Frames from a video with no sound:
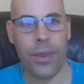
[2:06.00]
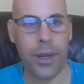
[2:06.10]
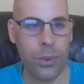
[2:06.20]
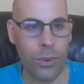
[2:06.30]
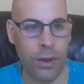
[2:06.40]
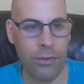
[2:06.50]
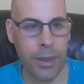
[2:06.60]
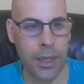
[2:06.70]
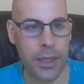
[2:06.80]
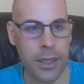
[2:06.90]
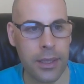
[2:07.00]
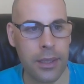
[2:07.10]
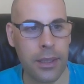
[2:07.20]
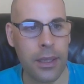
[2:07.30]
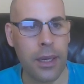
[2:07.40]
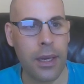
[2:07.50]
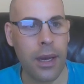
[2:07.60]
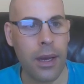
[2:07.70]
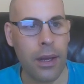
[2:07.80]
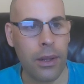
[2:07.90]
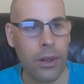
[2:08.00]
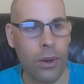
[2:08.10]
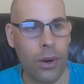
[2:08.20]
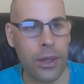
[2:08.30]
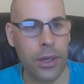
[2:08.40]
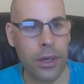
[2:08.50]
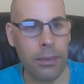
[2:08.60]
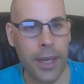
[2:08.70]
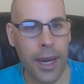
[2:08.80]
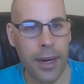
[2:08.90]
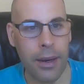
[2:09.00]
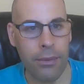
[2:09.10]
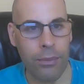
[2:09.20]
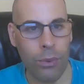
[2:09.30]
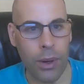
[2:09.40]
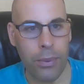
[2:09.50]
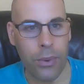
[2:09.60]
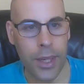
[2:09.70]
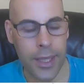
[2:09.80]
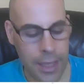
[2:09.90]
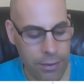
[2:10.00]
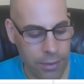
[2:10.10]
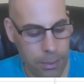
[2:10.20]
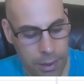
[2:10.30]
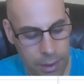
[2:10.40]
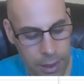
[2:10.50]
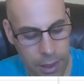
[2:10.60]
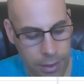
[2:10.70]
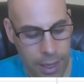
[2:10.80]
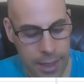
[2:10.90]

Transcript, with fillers: within 12 months. Long-term debt of 1.7 billion,